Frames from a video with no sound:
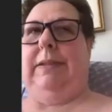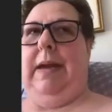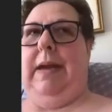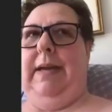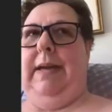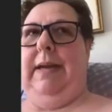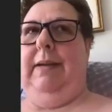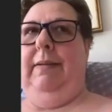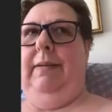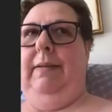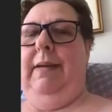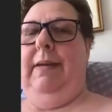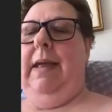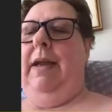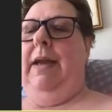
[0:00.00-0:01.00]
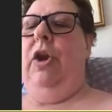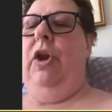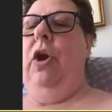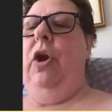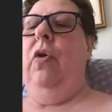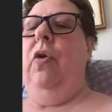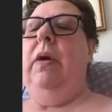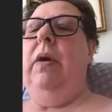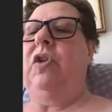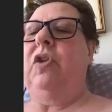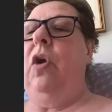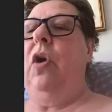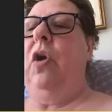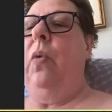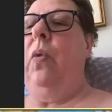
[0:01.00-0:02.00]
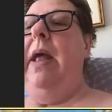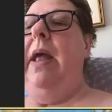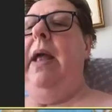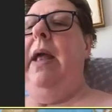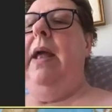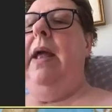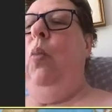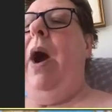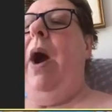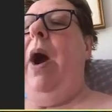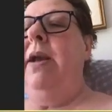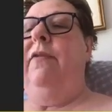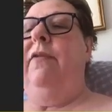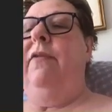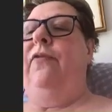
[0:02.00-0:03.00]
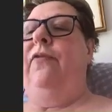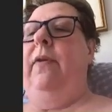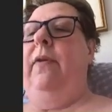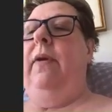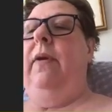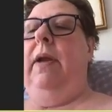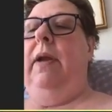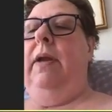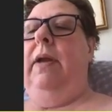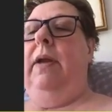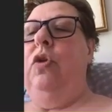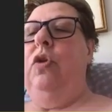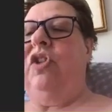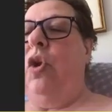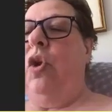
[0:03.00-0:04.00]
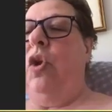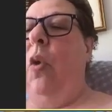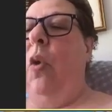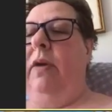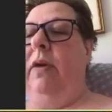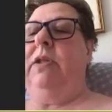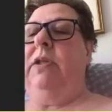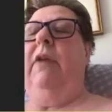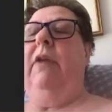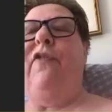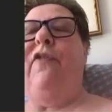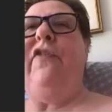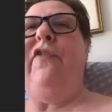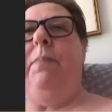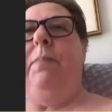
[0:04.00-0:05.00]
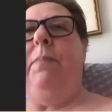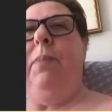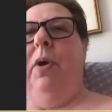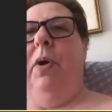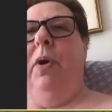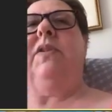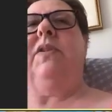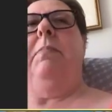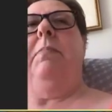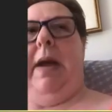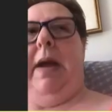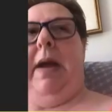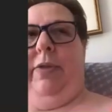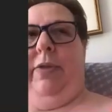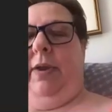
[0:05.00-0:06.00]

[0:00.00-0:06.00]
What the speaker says: like, So what if you sourced 50 books a month?